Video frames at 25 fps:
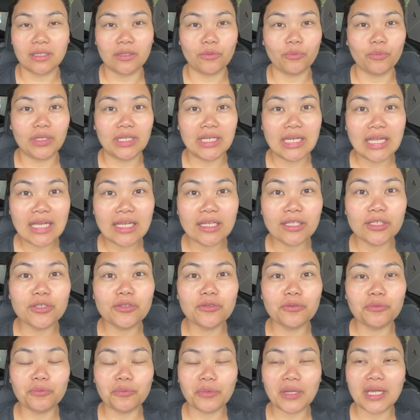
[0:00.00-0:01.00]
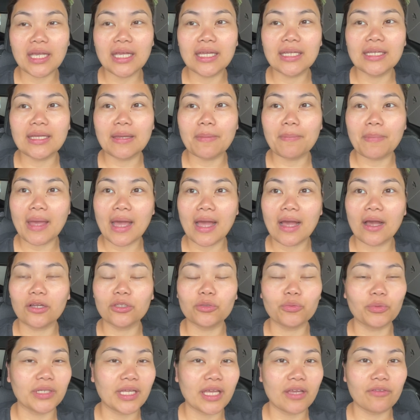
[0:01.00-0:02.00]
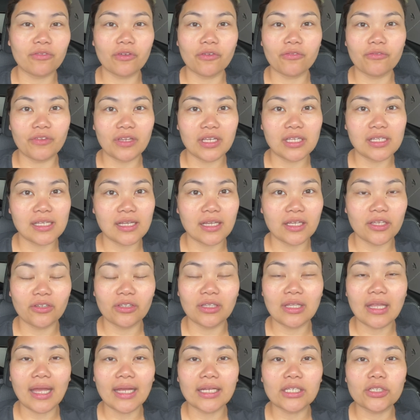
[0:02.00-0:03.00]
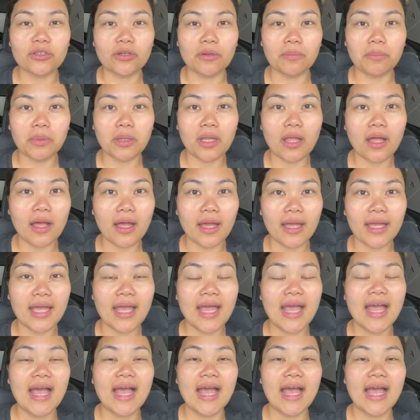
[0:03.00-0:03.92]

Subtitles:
We need to read about whatever visa you'd like to apply.